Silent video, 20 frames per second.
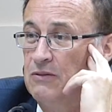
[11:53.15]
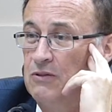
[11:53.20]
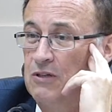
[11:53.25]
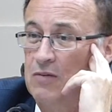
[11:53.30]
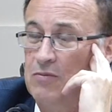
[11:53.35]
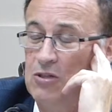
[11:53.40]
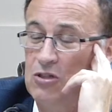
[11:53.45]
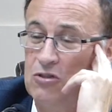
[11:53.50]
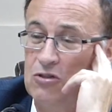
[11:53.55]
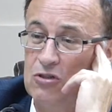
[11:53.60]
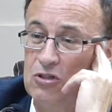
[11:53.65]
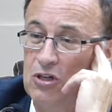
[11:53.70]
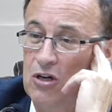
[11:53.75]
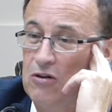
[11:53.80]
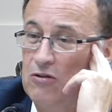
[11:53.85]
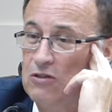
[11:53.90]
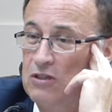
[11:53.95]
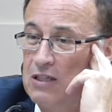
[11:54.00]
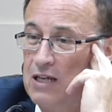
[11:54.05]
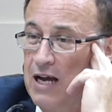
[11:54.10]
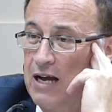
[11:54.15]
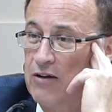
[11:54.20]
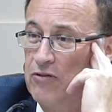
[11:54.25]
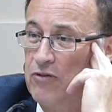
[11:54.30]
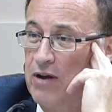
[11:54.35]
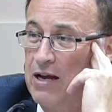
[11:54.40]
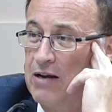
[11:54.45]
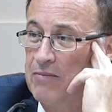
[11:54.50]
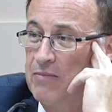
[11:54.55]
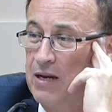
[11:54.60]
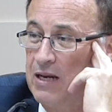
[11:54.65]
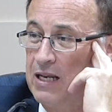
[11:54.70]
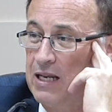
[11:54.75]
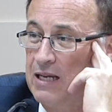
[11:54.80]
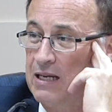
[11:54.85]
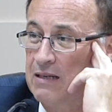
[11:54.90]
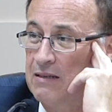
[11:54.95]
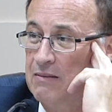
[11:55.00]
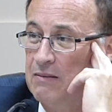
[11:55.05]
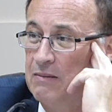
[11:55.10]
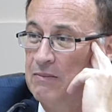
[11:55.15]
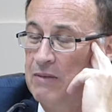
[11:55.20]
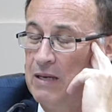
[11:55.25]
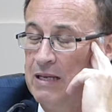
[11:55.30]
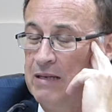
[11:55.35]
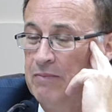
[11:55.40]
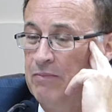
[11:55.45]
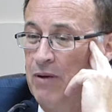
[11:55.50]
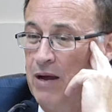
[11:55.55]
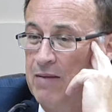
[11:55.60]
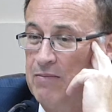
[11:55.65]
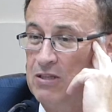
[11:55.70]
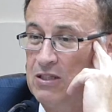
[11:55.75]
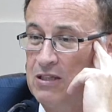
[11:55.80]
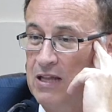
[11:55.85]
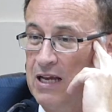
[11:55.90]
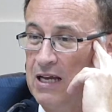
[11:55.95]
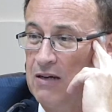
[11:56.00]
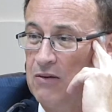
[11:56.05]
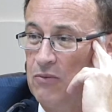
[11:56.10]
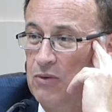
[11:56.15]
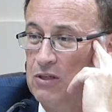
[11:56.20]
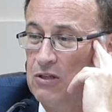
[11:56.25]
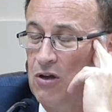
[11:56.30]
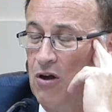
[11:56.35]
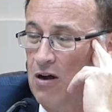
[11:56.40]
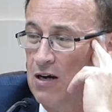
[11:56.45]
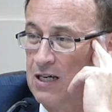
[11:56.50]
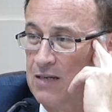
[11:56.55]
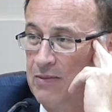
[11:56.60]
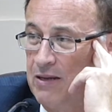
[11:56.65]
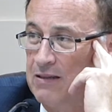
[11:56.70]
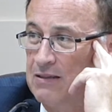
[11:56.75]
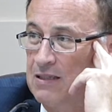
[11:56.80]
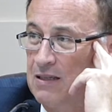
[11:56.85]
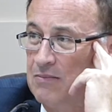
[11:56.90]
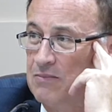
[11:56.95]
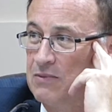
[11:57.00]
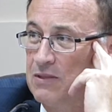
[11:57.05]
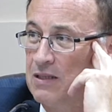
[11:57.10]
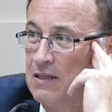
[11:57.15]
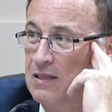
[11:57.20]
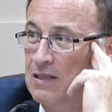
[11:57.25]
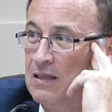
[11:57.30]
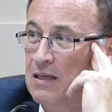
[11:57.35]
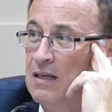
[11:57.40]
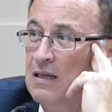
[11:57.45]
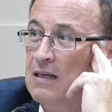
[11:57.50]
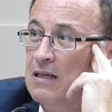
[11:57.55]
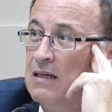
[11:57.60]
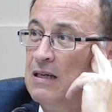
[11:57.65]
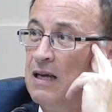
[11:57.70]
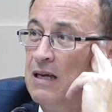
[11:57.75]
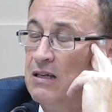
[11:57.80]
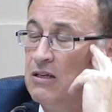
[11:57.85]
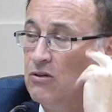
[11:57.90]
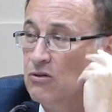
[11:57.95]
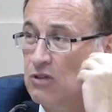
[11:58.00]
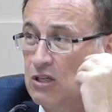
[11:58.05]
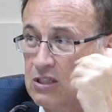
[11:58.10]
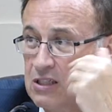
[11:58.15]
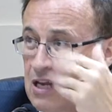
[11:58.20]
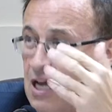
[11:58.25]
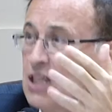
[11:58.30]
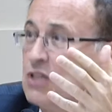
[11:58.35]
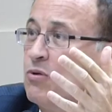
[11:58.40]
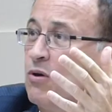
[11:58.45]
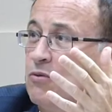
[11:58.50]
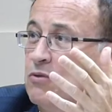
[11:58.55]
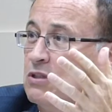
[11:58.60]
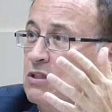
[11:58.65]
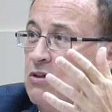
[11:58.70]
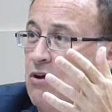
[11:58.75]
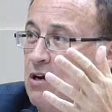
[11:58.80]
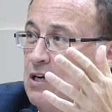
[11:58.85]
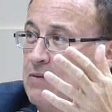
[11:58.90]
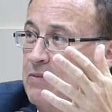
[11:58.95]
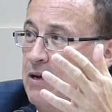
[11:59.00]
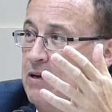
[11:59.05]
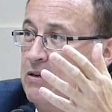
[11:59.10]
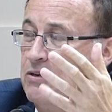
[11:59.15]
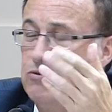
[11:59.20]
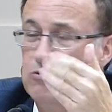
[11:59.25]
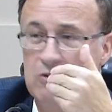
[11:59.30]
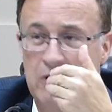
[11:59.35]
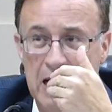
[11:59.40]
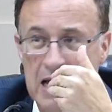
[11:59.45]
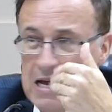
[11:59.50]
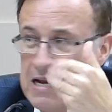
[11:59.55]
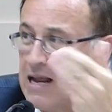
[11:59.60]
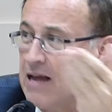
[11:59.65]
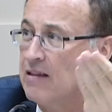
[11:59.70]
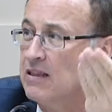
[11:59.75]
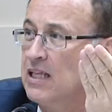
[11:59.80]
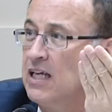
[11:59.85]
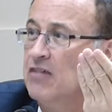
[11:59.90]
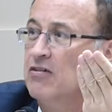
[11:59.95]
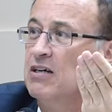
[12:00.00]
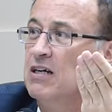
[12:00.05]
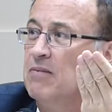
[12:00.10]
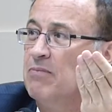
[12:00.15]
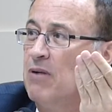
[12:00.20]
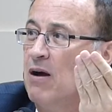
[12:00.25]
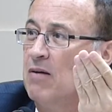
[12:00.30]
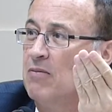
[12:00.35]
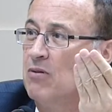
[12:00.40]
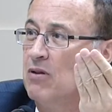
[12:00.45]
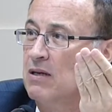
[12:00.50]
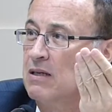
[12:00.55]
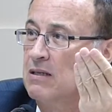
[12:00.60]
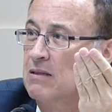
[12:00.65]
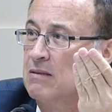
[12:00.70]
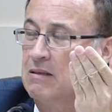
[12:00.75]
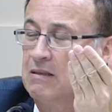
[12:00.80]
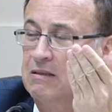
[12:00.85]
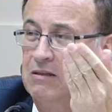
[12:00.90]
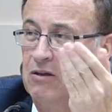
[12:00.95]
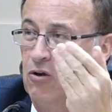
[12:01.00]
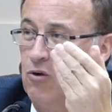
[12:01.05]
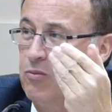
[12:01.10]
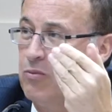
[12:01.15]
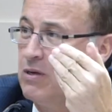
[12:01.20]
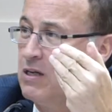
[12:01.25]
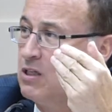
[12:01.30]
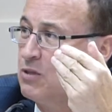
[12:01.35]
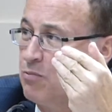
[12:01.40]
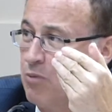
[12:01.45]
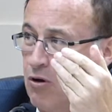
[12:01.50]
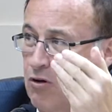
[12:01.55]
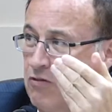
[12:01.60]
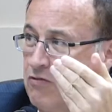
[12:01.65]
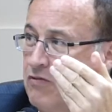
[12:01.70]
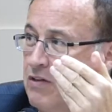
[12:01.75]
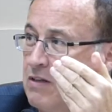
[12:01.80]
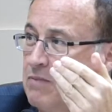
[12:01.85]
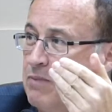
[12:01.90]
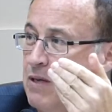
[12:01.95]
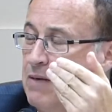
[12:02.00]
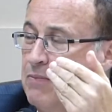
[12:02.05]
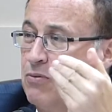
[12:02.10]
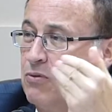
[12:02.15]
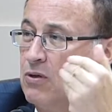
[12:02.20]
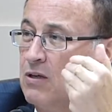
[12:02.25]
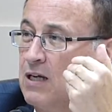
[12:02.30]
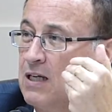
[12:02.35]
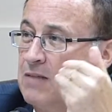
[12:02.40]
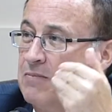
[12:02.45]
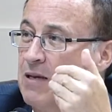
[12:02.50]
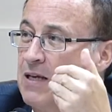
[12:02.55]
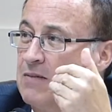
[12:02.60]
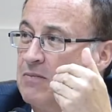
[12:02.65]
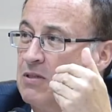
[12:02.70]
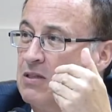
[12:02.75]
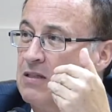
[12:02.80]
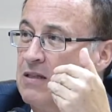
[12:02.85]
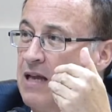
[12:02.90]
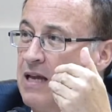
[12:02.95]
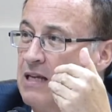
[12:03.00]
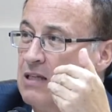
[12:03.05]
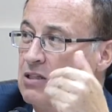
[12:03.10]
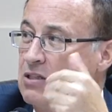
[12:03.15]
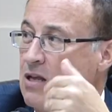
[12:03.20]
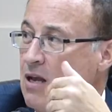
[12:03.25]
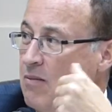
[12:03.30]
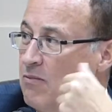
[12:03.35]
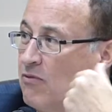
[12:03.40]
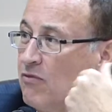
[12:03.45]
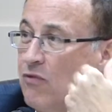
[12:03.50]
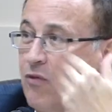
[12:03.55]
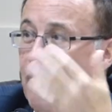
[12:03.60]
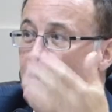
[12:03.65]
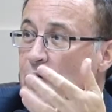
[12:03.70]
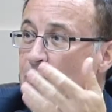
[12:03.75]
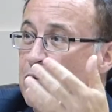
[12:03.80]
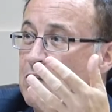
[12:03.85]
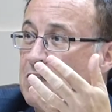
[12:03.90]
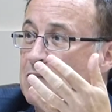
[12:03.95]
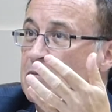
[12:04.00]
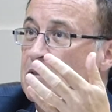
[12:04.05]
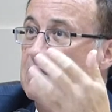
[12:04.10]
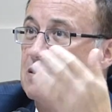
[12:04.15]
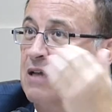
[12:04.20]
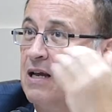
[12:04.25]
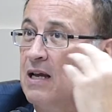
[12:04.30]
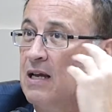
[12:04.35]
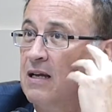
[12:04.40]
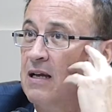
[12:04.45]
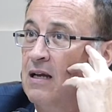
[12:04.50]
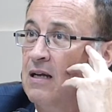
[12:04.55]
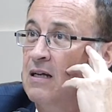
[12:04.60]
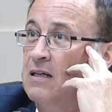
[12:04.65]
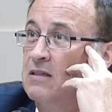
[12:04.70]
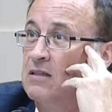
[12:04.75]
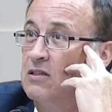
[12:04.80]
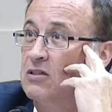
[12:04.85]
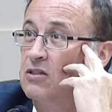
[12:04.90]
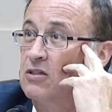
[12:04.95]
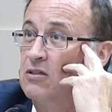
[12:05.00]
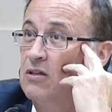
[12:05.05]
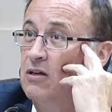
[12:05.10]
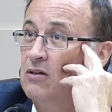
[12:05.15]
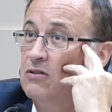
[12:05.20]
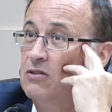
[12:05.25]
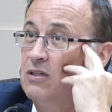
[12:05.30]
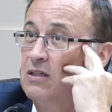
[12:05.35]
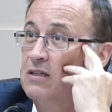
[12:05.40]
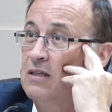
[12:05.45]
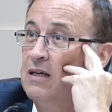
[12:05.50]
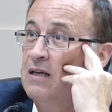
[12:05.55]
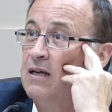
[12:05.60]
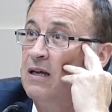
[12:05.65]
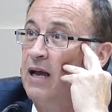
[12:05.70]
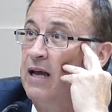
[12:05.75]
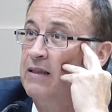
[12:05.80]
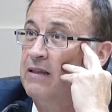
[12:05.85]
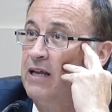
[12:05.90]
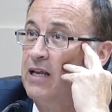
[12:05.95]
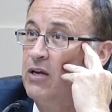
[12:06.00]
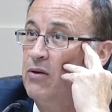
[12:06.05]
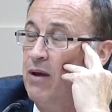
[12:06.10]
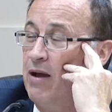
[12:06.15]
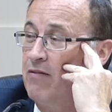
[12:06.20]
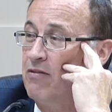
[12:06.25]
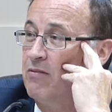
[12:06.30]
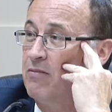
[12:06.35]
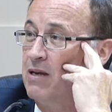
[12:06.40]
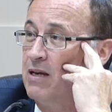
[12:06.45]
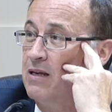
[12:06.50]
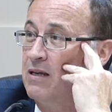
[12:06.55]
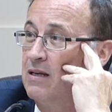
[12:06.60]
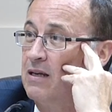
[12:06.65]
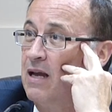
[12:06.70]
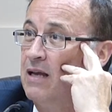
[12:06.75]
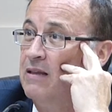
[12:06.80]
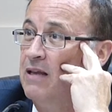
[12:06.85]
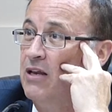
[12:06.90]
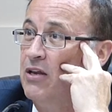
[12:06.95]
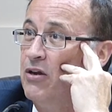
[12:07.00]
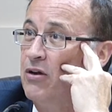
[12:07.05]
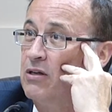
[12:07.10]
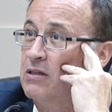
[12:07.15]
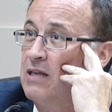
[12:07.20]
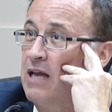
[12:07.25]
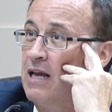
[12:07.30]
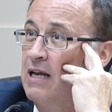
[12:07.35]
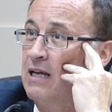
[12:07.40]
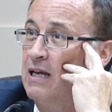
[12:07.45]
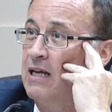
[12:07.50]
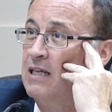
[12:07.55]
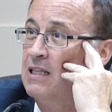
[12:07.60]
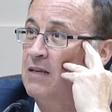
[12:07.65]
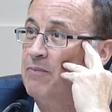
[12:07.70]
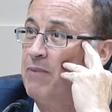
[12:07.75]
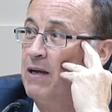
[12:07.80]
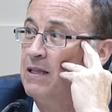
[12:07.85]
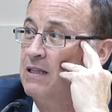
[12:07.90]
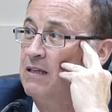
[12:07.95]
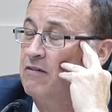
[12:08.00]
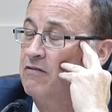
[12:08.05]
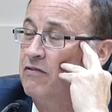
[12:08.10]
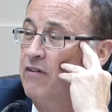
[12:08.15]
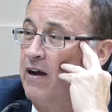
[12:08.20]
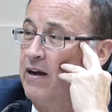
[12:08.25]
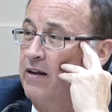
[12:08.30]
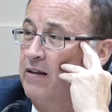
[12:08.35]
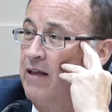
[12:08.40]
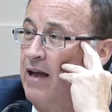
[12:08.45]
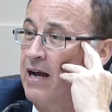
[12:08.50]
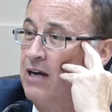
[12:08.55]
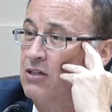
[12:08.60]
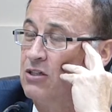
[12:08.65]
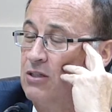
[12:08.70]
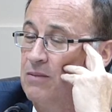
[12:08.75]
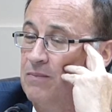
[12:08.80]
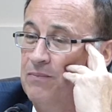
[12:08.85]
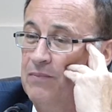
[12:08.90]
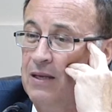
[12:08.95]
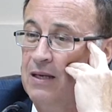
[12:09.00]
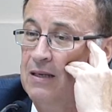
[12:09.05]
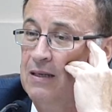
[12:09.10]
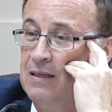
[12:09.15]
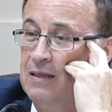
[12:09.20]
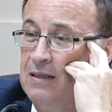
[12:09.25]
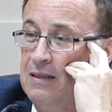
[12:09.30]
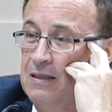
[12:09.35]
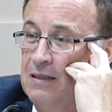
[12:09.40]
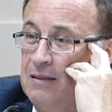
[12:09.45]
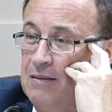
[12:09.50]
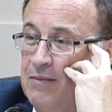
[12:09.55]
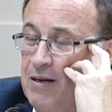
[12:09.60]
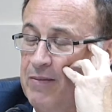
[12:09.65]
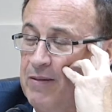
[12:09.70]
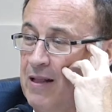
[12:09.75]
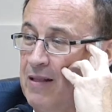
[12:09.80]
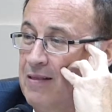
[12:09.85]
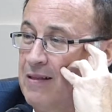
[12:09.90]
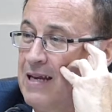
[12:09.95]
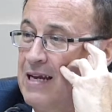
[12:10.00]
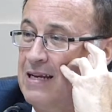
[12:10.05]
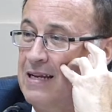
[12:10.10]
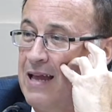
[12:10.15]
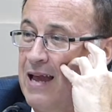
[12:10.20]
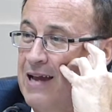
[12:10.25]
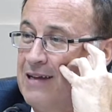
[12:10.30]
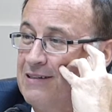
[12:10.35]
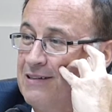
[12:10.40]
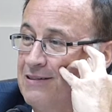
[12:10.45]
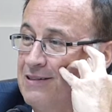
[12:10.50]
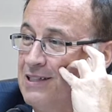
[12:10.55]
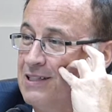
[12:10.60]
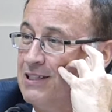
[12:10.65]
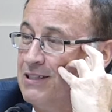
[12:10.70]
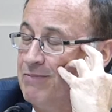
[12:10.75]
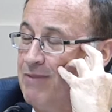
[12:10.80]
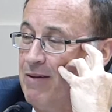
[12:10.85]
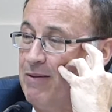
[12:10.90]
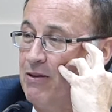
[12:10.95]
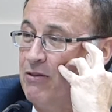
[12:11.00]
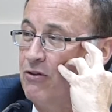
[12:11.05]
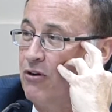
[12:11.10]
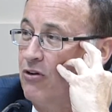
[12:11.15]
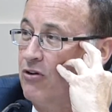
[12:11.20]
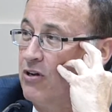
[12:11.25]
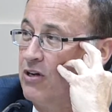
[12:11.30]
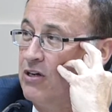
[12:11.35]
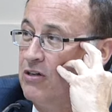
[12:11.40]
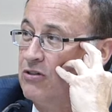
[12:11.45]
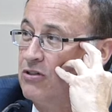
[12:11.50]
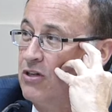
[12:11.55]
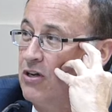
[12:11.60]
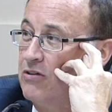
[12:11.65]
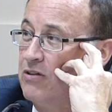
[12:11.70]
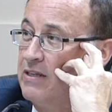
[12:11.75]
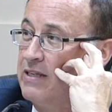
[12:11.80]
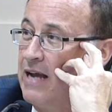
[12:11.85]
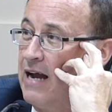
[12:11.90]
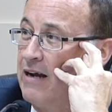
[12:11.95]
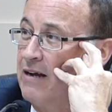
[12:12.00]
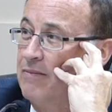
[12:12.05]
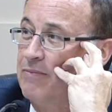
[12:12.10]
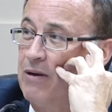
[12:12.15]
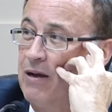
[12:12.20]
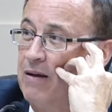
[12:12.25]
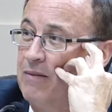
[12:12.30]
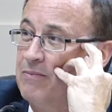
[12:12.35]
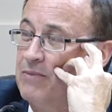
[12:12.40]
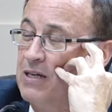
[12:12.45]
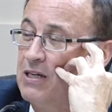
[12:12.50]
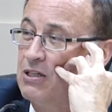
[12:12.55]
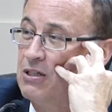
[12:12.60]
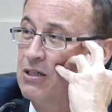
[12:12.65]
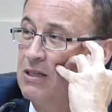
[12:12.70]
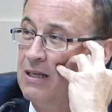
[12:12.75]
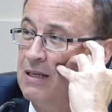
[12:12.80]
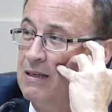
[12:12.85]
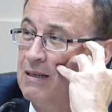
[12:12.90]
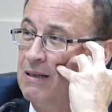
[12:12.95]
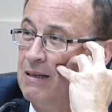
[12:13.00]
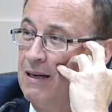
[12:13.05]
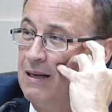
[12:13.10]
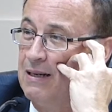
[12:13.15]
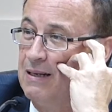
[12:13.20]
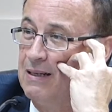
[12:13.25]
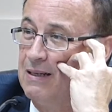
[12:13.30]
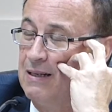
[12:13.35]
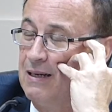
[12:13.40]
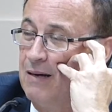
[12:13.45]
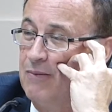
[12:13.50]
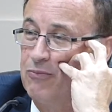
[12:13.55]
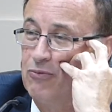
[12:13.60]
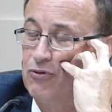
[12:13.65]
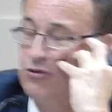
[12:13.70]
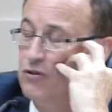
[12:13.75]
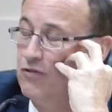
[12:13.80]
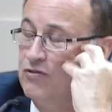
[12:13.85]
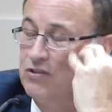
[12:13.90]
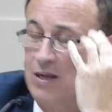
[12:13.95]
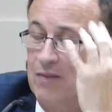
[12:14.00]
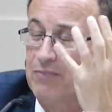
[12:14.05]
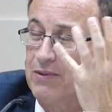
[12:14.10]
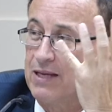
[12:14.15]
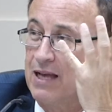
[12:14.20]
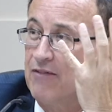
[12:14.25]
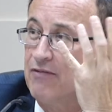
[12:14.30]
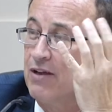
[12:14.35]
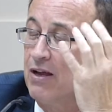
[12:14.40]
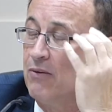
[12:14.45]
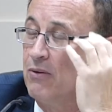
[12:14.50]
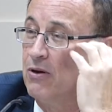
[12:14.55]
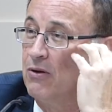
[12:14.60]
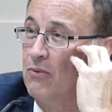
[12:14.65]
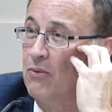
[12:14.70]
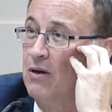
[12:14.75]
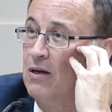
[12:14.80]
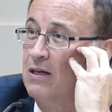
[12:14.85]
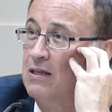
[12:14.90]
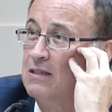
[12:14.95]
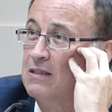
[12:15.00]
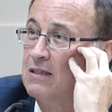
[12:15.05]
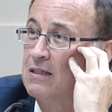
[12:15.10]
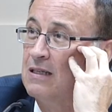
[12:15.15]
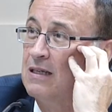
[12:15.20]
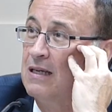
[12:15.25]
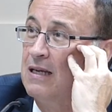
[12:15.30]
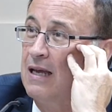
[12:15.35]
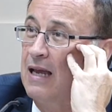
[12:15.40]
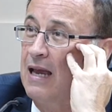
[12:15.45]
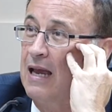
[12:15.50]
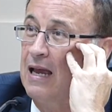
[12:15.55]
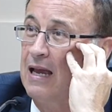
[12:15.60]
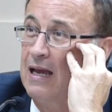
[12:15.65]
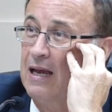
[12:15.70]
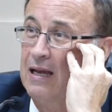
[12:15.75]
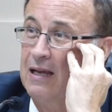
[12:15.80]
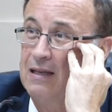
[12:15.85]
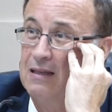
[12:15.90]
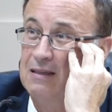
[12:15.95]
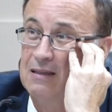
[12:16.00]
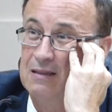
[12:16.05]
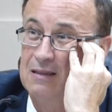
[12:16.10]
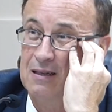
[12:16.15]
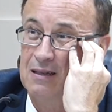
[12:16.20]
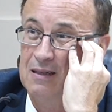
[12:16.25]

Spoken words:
Commissioner Jones and I were at a meeting, and by mistake we talked about something. You discuss what was talked about. You lay it out there in the public. Nobody's perfect. People are going to make mistakes. Come forward with the mistake, disclose it, and then you have the meeting, and then you can take independent and final action. Probably the lead case on this is maybe 30 years ago, the town of Palm Beach approved something, I forget what it was, and